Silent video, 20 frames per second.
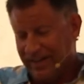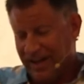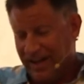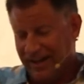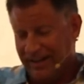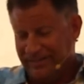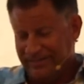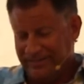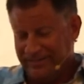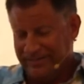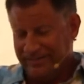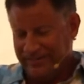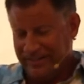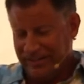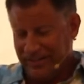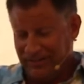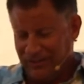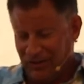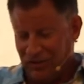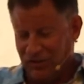I
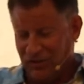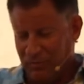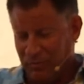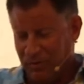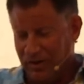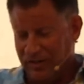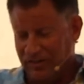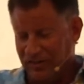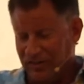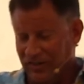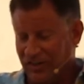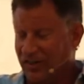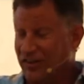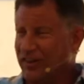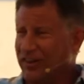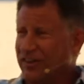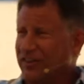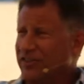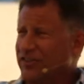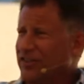have to suppress the
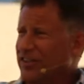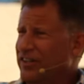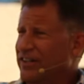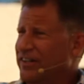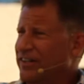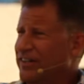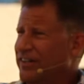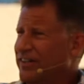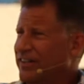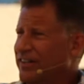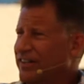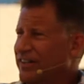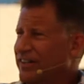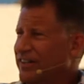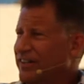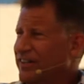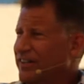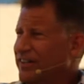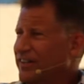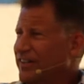urge,
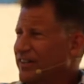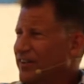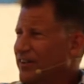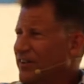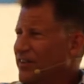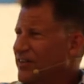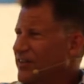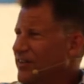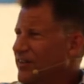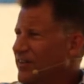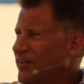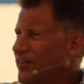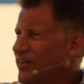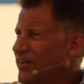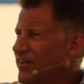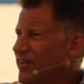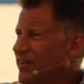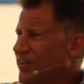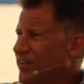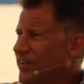you know.
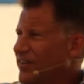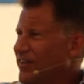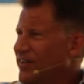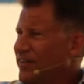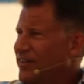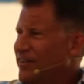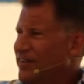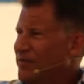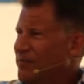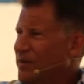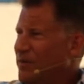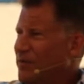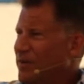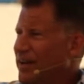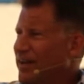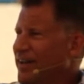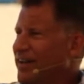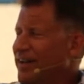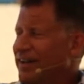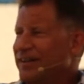My
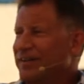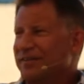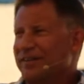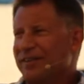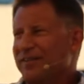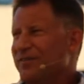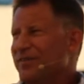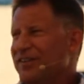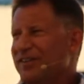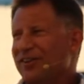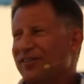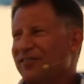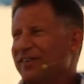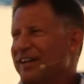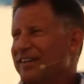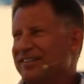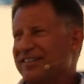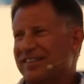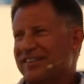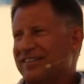wife, when you're
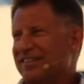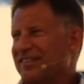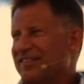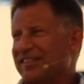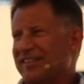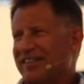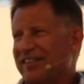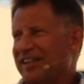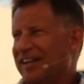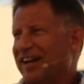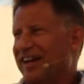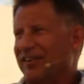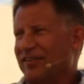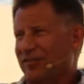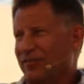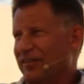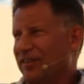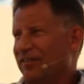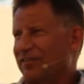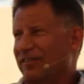raised in a Sicilian
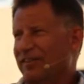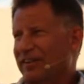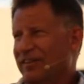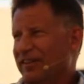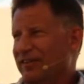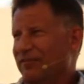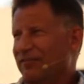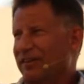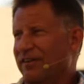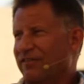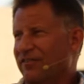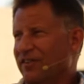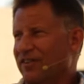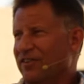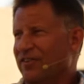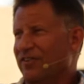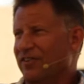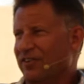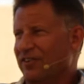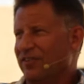house with a really rough
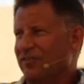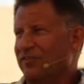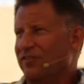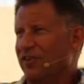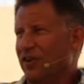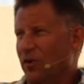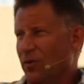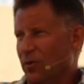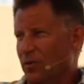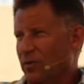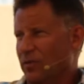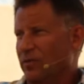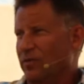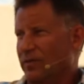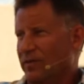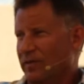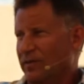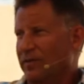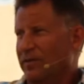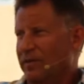uncle, you know,
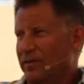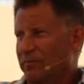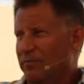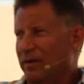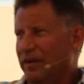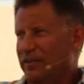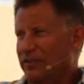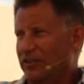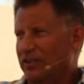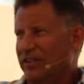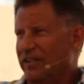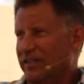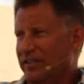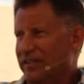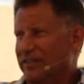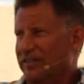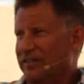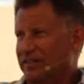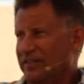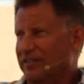
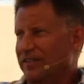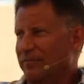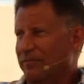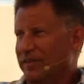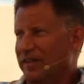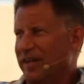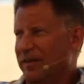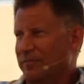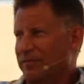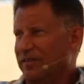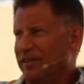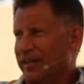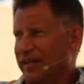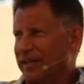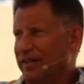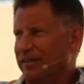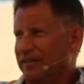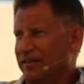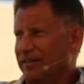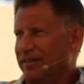punching is sometimes
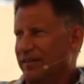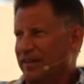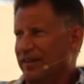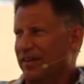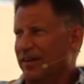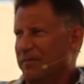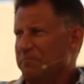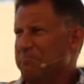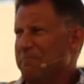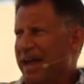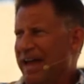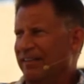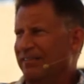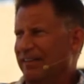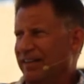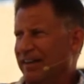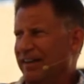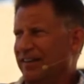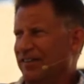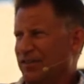like a, a, a
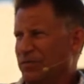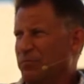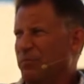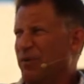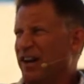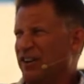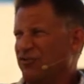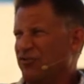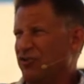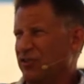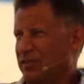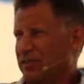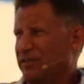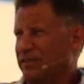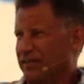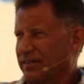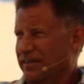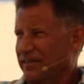manly expression